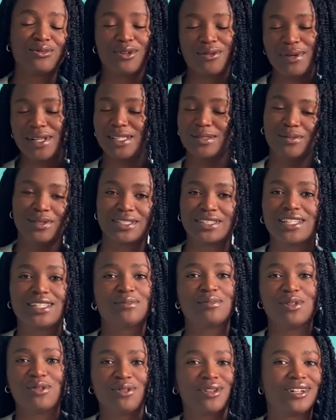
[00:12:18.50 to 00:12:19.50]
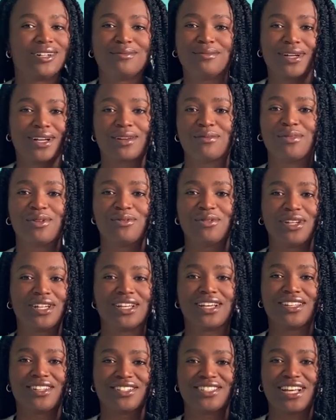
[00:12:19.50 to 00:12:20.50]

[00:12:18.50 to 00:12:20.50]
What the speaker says: romance books, let's be real. I'm not gonna be reading other